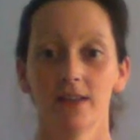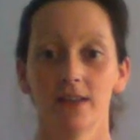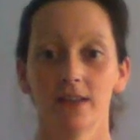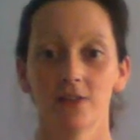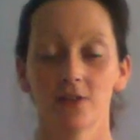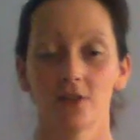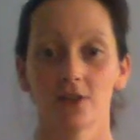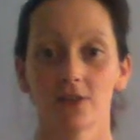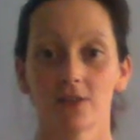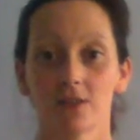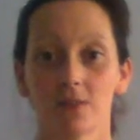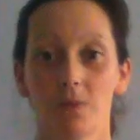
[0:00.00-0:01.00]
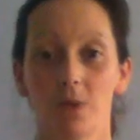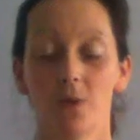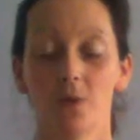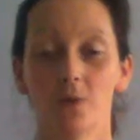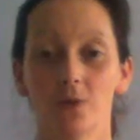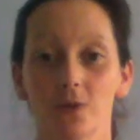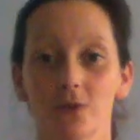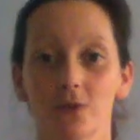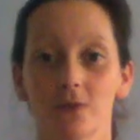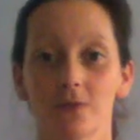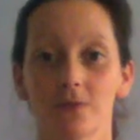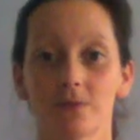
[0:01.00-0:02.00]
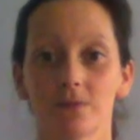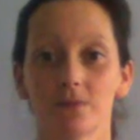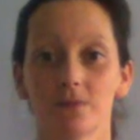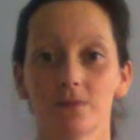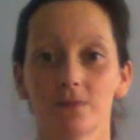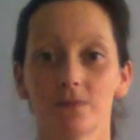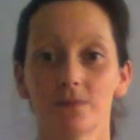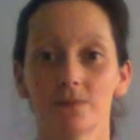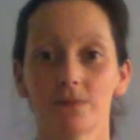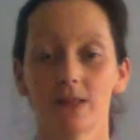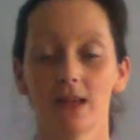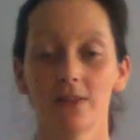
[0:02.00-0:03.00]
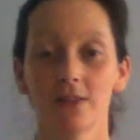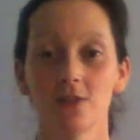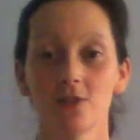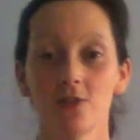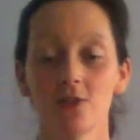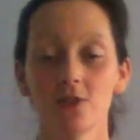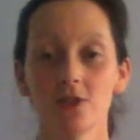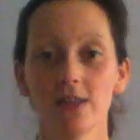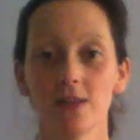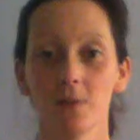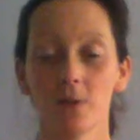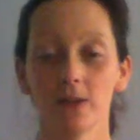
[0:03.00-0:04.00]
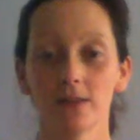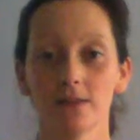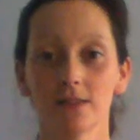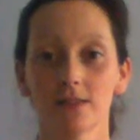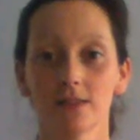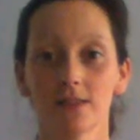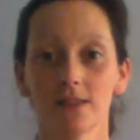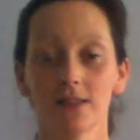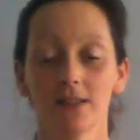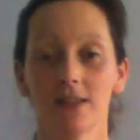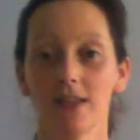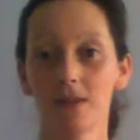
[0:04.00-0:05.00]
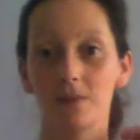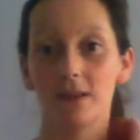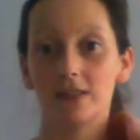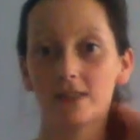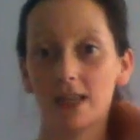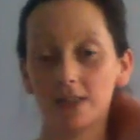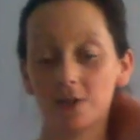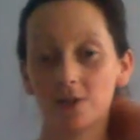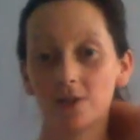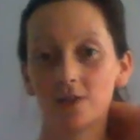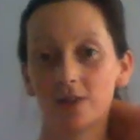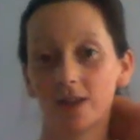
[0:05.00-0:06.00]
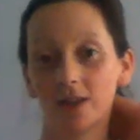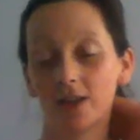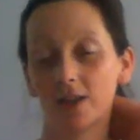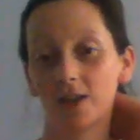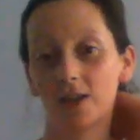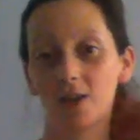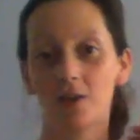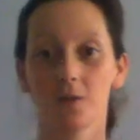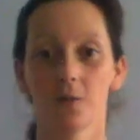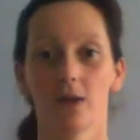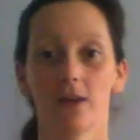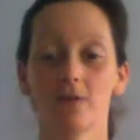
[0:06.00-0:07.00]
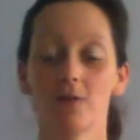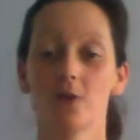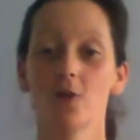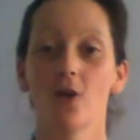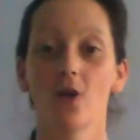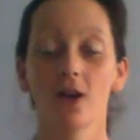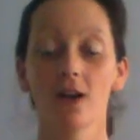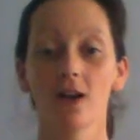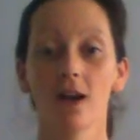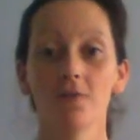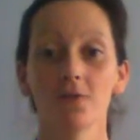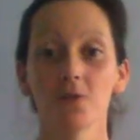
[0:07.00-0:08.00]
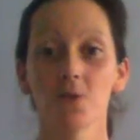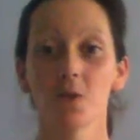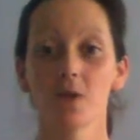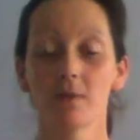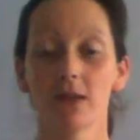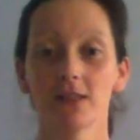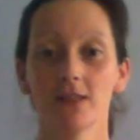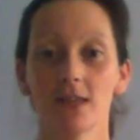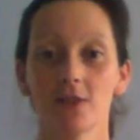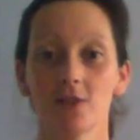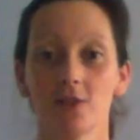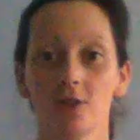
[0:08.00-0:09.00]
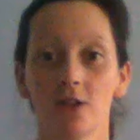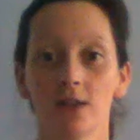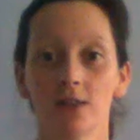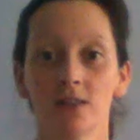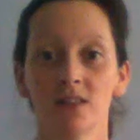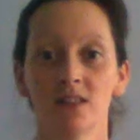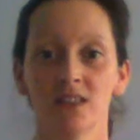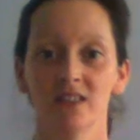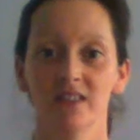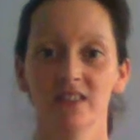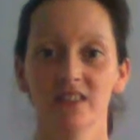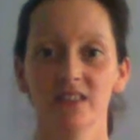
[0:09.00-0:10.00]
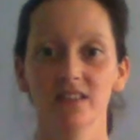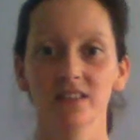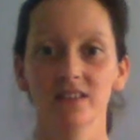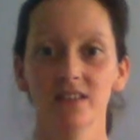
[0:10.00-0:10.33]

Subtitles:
And just pause. Now this is usually the point in a meditation when if you're not comfortable with meditation, you go, oh no.